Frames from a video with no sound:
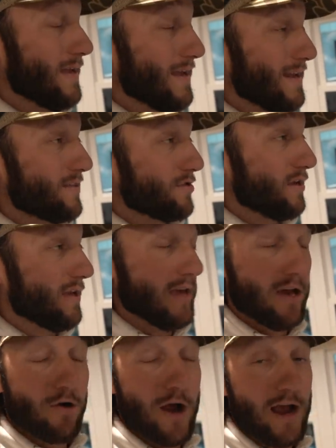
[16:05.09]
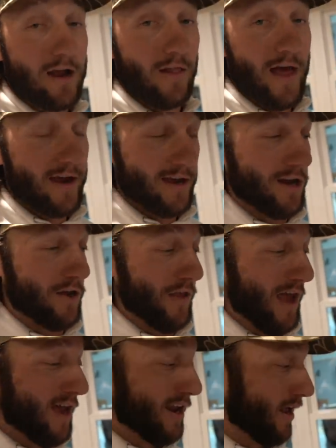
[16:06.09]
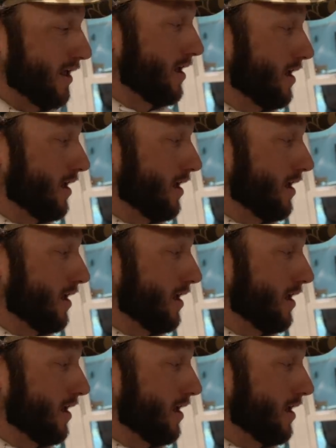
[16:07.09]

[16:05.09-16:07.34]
Diddy so he can get crack-a-lacking on the edit.